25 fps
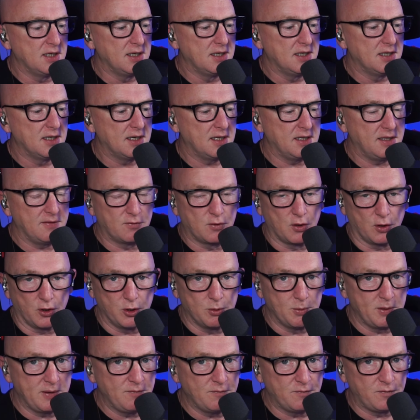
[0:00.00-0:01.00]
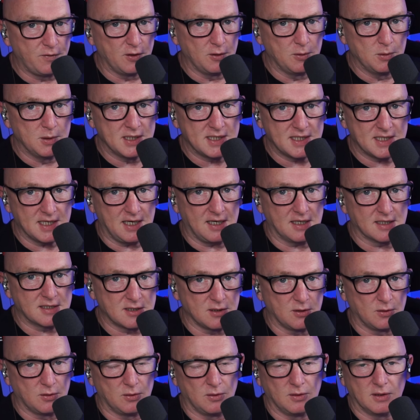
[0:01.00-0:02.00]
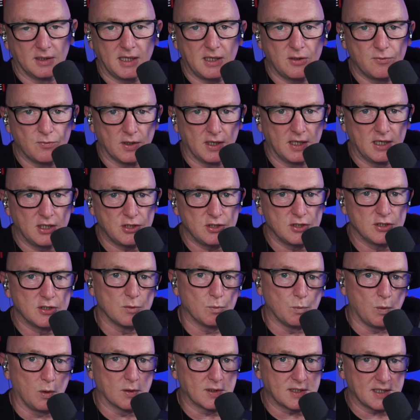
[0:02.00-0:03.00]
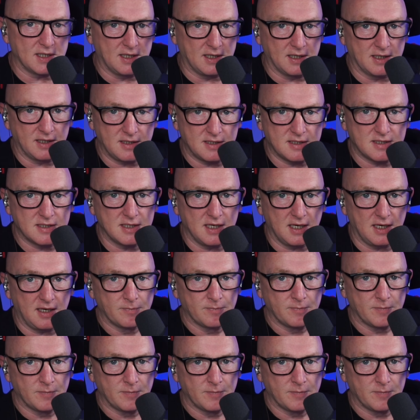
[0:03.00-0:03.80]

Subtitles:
and they've got no influence at all in relation to what I say.